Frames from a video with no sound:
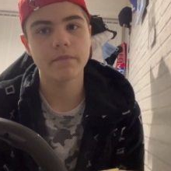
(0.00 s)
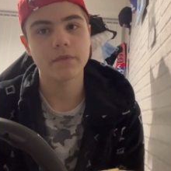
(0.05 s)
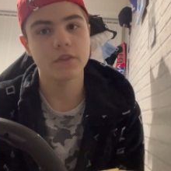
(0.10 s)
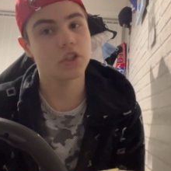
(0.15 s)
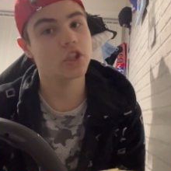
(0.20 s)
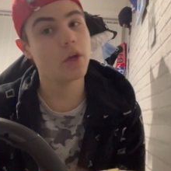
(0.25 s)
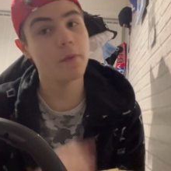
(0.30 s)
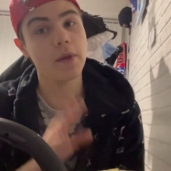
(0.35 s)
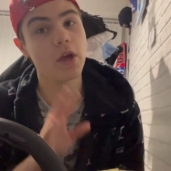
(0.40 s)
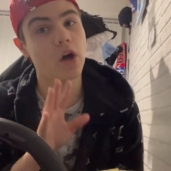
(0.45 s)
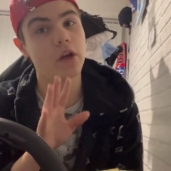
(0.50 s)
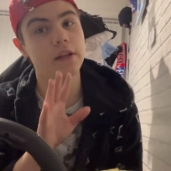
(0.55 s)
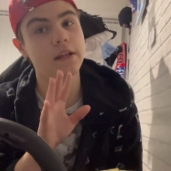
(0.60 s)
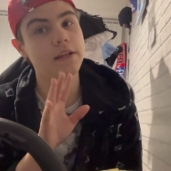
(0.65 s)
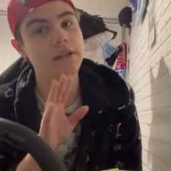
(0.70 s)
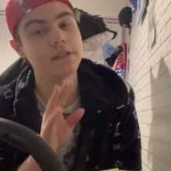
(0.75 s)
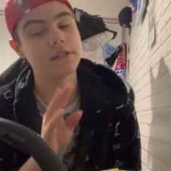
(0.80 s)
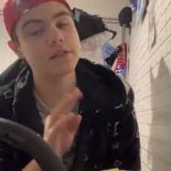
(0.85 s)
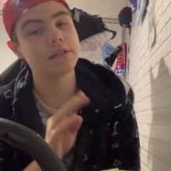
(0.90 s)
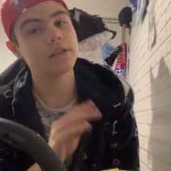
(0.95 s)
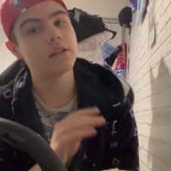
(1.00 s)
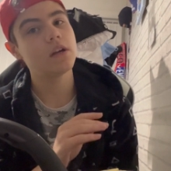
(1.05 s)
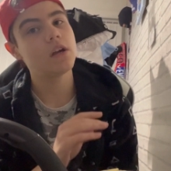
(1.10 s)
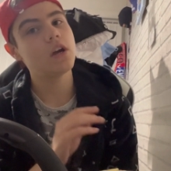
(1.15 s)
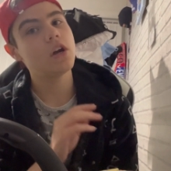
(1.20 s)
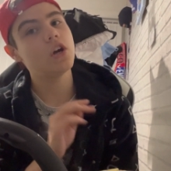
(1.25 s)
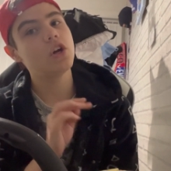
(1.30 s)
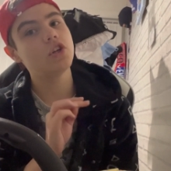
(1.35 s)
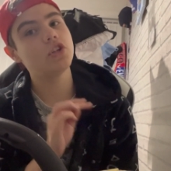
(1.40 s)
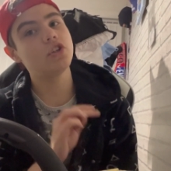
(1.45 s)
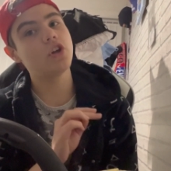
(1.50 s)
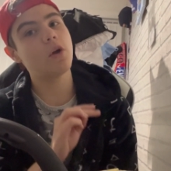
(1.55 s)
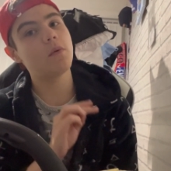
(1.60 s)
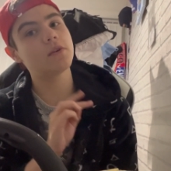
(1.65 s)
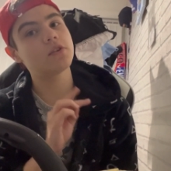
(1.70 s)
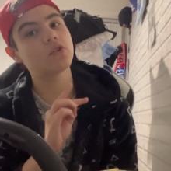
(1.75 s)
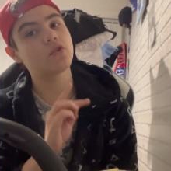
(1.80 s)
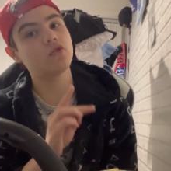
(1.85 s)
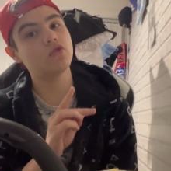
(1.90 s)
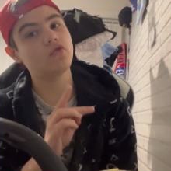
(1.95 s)
to be honest, Zhou
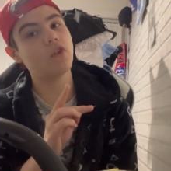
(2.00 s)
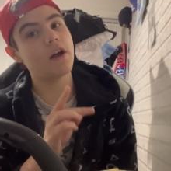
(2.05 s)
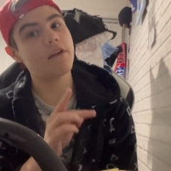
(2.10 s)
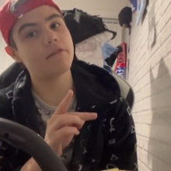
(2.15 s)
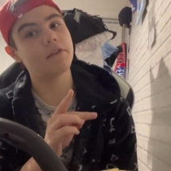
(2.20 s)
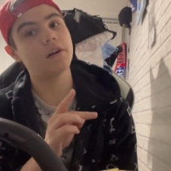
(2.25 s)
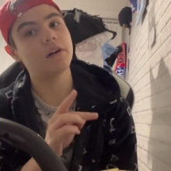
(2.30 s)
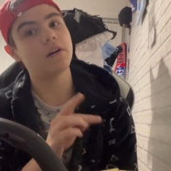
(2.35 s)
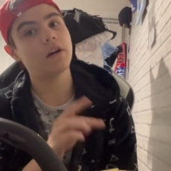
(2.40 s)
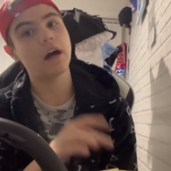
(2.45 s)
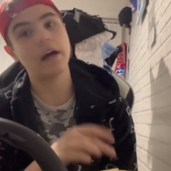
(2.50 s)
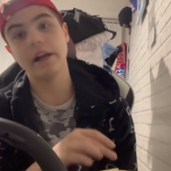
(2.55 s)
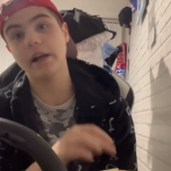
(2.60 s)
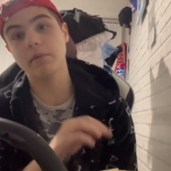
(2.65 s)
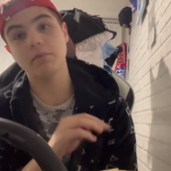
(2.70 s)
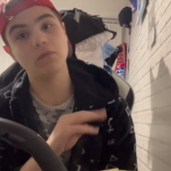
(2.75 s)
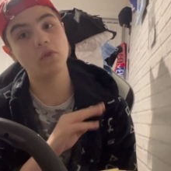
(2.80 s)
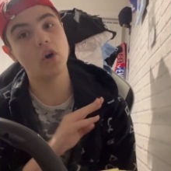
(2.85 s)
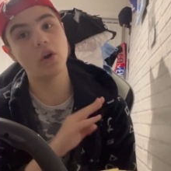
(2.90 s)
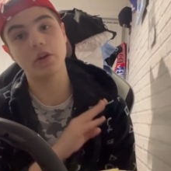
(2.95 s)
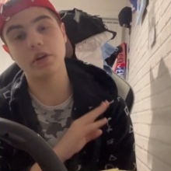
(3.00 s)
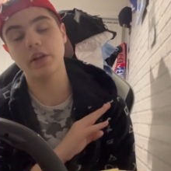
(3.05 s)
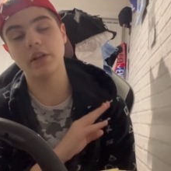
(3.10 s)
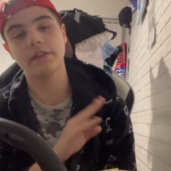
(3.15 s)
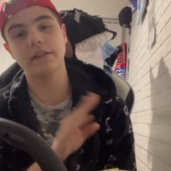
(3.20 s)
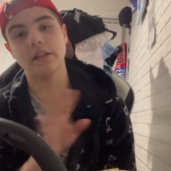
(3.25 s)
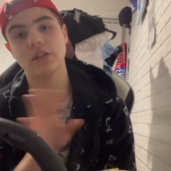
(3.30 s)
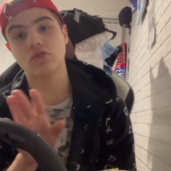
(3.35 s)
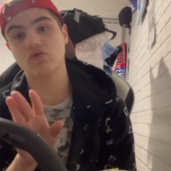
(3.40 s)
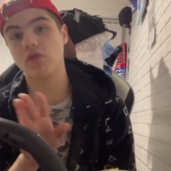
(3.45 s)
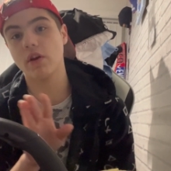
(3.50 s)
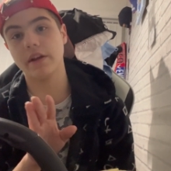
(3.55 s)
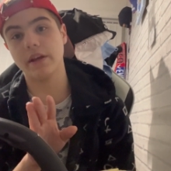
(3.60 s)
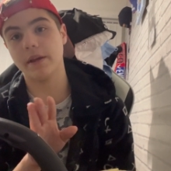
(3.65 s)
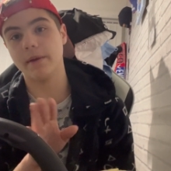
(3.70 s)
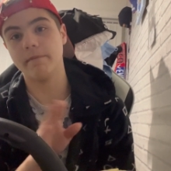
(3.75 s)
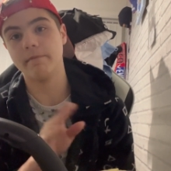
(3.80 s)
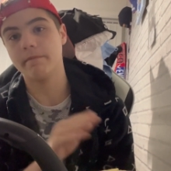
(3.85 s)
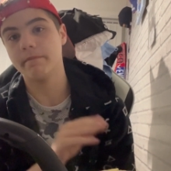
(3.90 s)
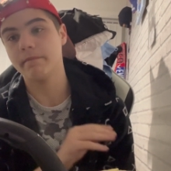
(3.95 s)
is a good driver, and I'm not gonna discredit
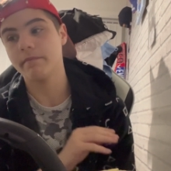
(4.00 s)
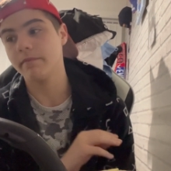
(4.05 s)
him.